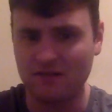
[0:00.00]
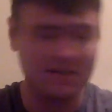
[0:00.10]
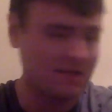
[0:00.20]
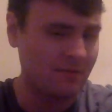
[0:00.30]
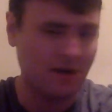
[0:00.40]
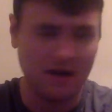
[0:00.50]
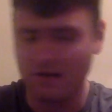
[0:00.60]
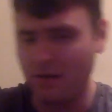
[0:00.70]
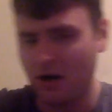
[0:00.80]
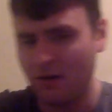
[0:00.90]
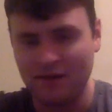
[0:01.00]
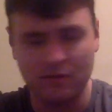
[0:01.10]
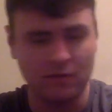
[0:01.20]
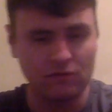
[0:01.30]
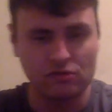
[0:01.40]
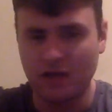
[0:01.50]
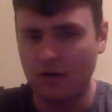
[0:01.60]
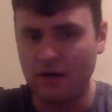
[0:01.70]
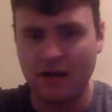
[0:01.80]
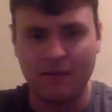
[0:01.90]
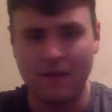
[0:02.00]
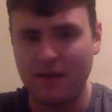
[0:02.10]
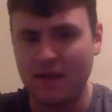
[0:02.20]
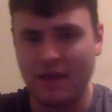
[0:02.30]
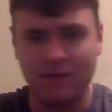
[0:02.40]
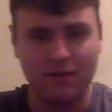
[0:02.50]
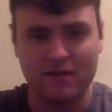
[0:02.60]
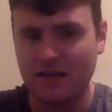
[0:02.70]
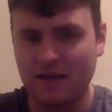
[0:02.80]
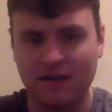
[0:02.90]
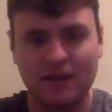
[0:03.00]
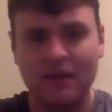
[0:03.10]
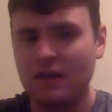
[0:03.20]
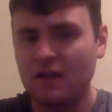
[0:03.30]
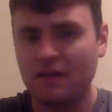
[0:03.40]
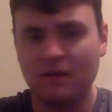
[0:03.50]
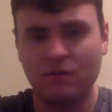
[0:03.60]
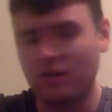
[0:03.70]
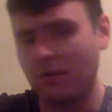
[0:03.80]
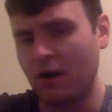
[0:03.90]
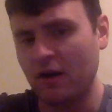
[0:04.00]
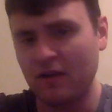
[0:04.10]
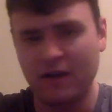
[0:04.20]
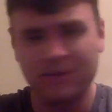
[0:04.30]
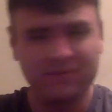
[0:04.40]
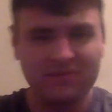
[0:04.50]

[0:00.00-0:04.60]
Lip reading: Unless Kamara would have to be ruled out, and I'm not paying that price tag with Kamara there.